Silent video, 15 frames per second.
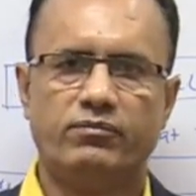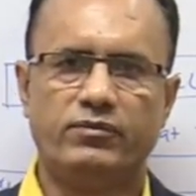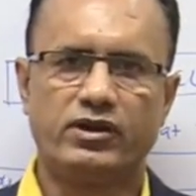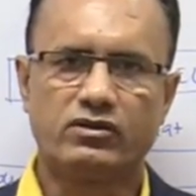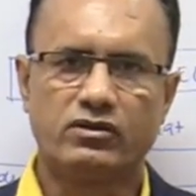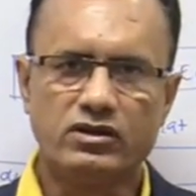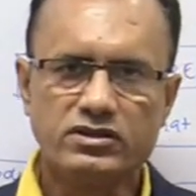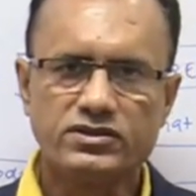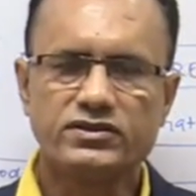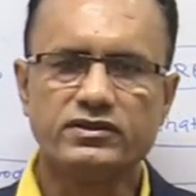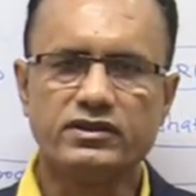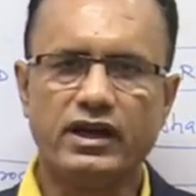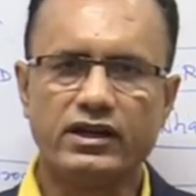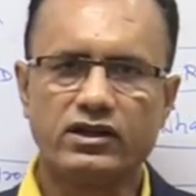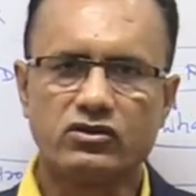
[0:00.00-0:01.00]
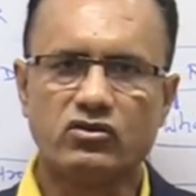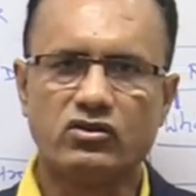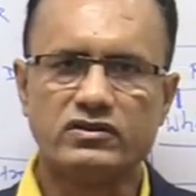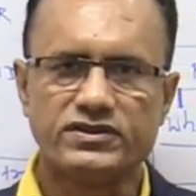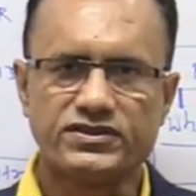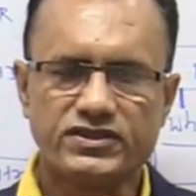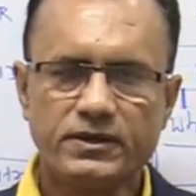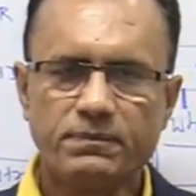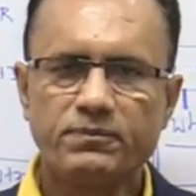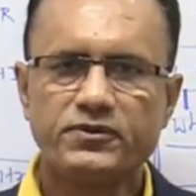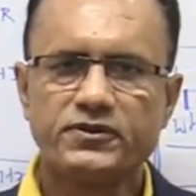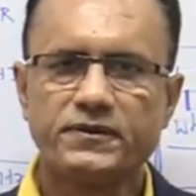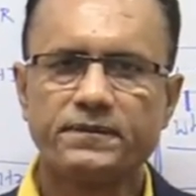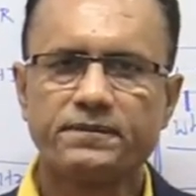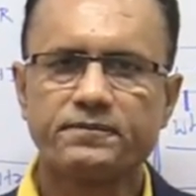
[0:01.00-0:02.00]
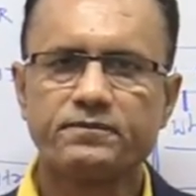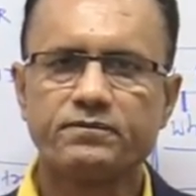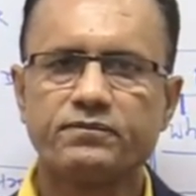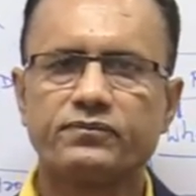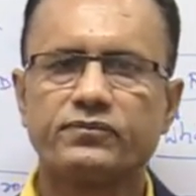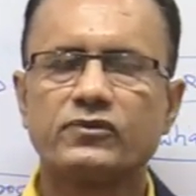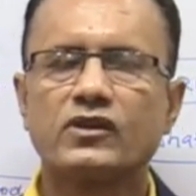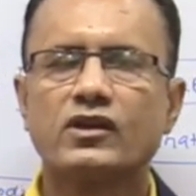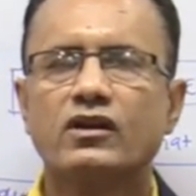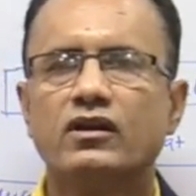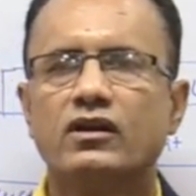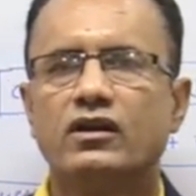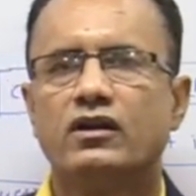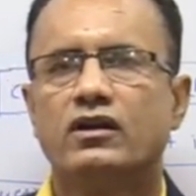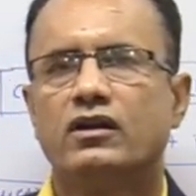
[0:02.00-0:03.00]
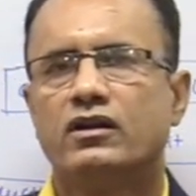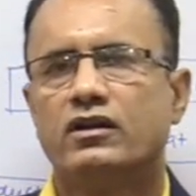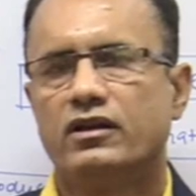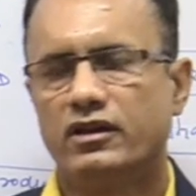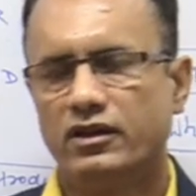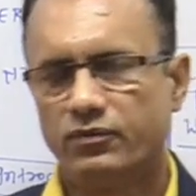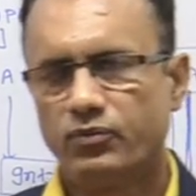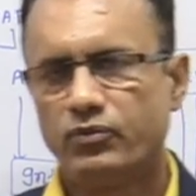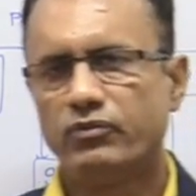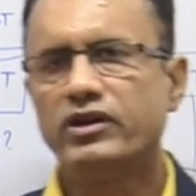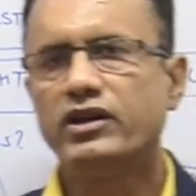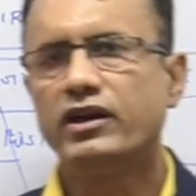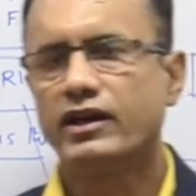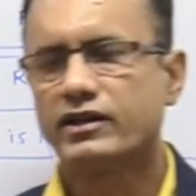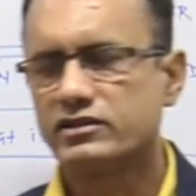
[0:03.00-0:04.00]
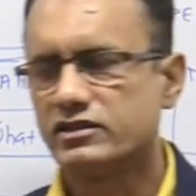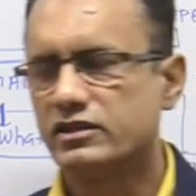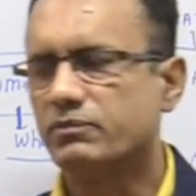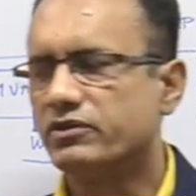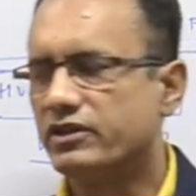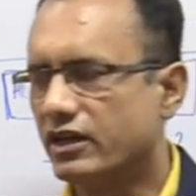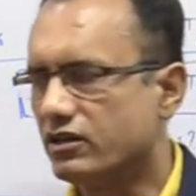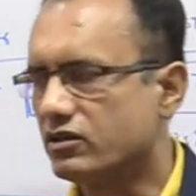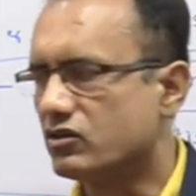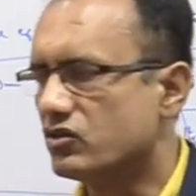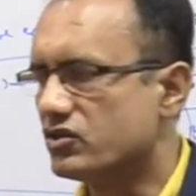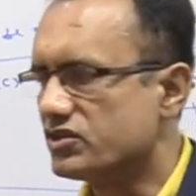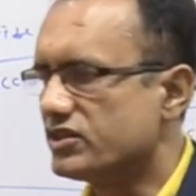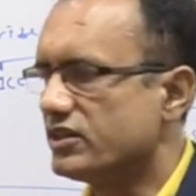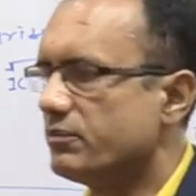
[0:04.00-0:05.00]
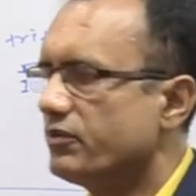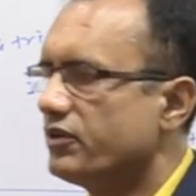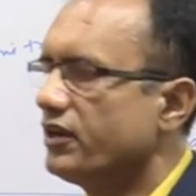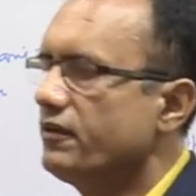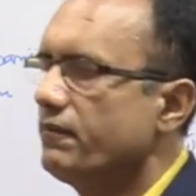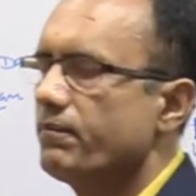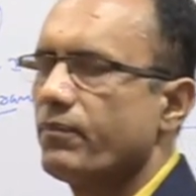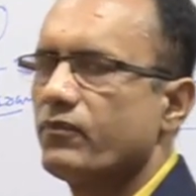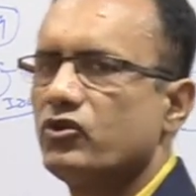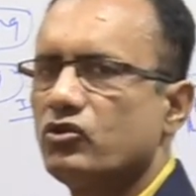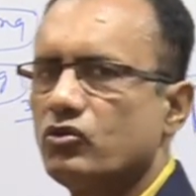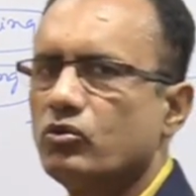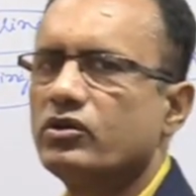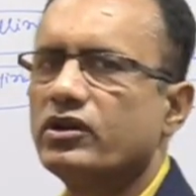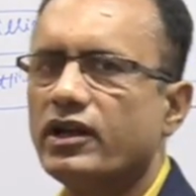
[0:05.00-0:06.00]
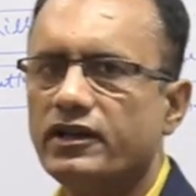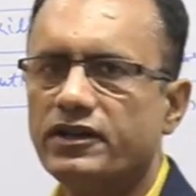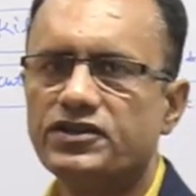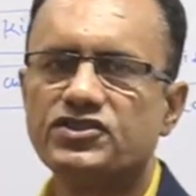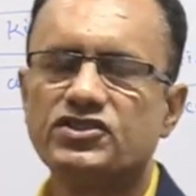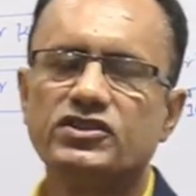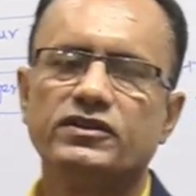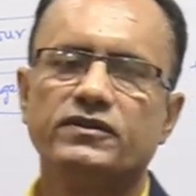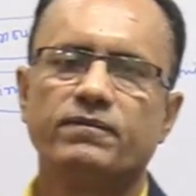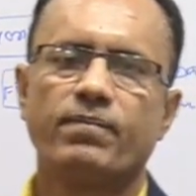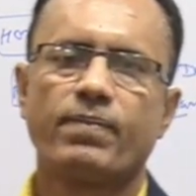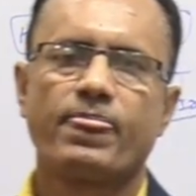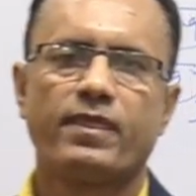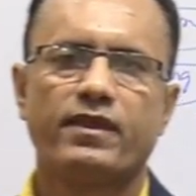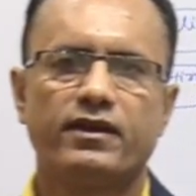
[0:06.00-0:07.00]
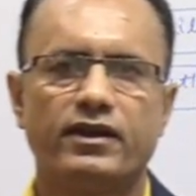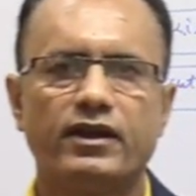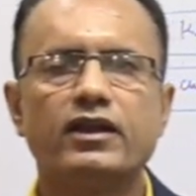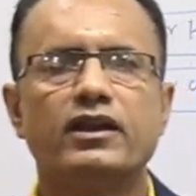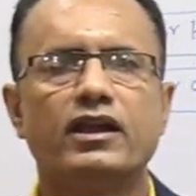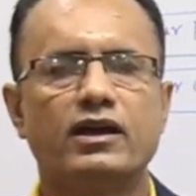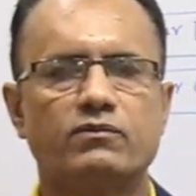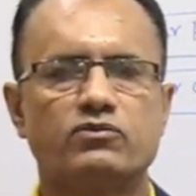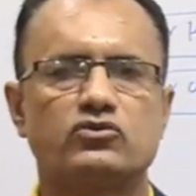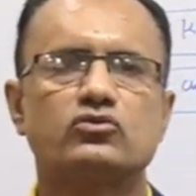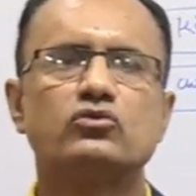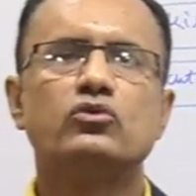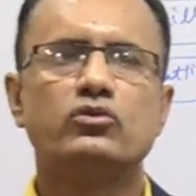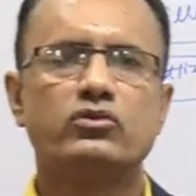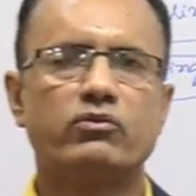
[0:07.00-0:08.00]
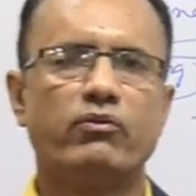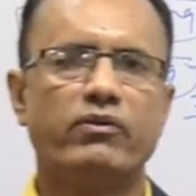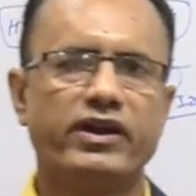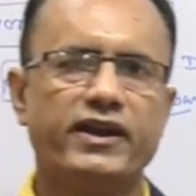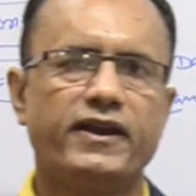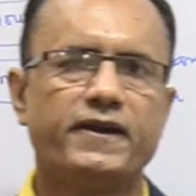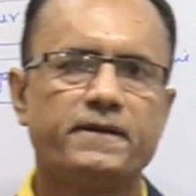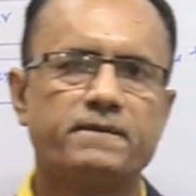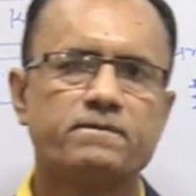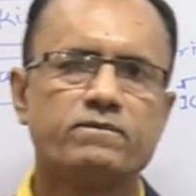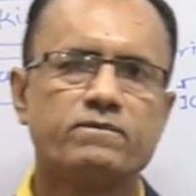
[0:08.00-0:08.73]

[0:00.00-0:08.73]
because that concept, if we accept that concept in totality, in absolute way,